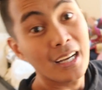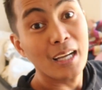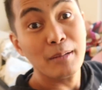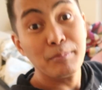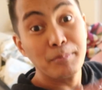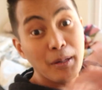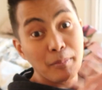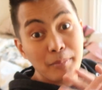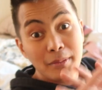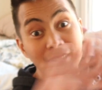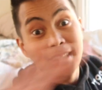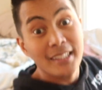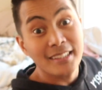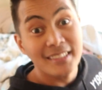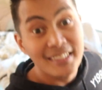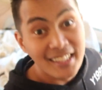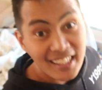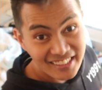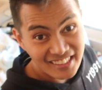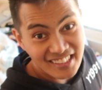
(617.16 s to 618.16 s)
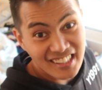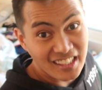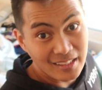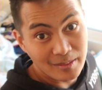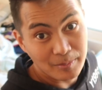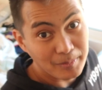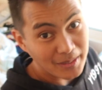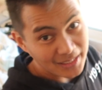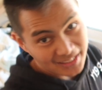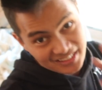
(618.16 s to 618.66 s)
I promise that's not a lot
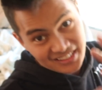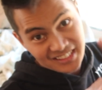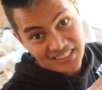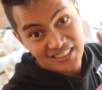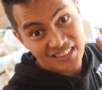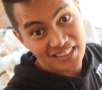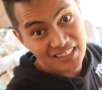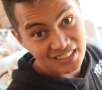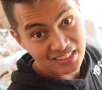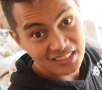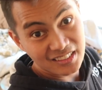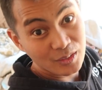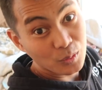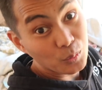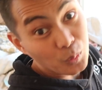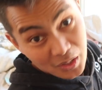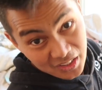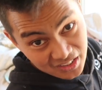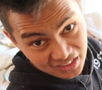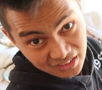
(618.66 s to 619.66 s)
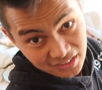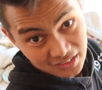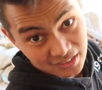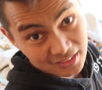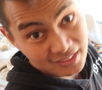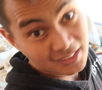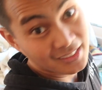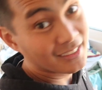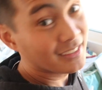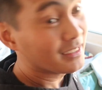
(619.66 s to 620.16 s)
of money. That's just coins.
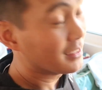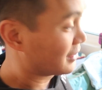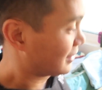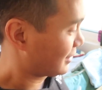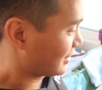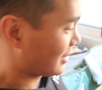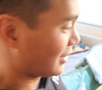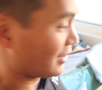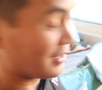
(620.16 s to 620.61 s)
So,